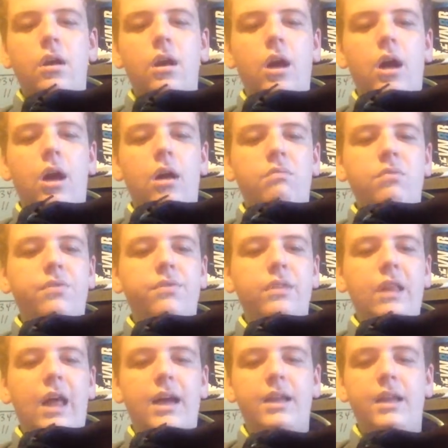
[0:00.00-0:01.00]
of a
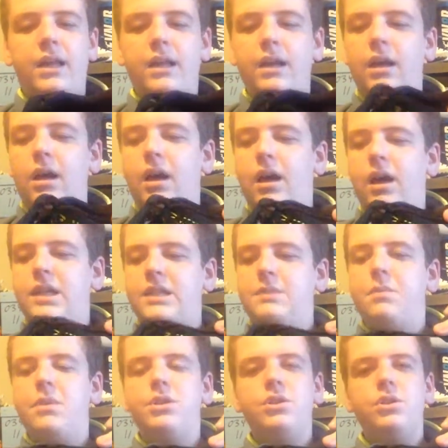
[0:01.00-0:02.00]
Flyknit.
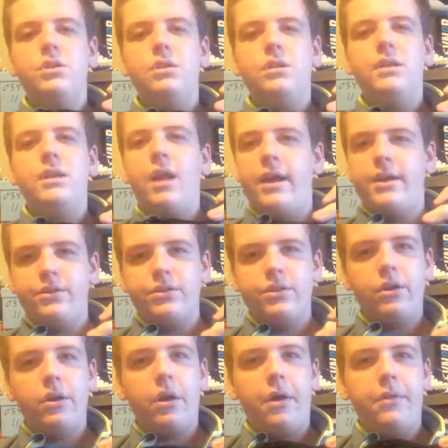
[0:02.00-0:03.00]
It's much
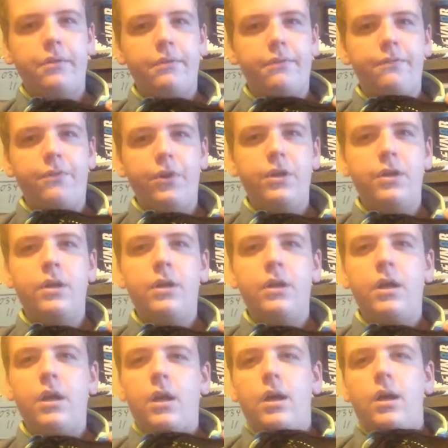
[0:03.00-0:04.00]
nicer on the foot.
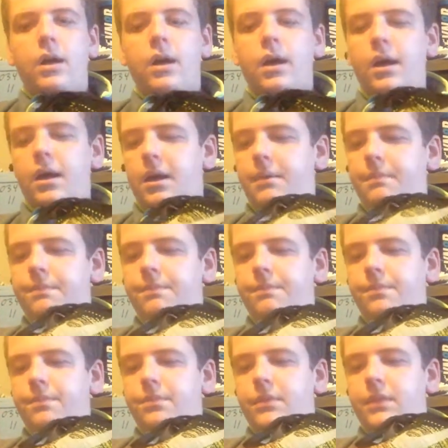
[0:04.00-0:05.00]
Um,
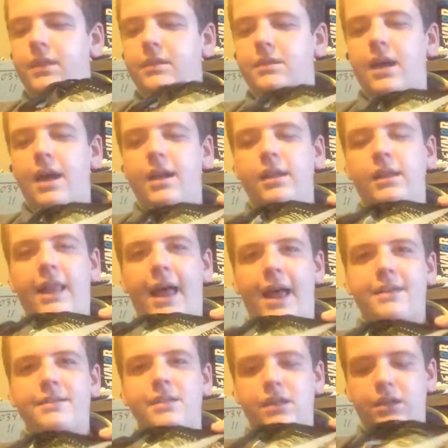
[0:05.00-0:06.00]
it's kind of
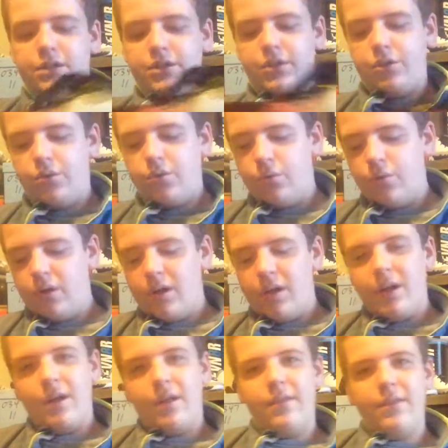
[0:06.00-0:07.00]
elasticy too.
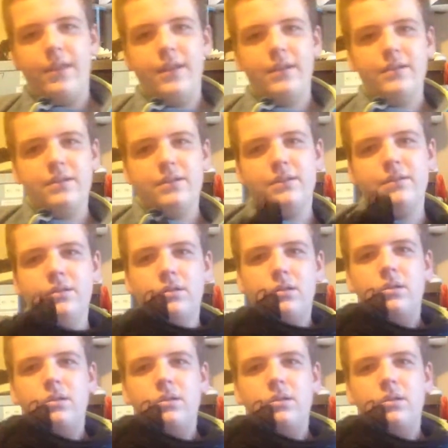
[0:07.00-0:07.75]
This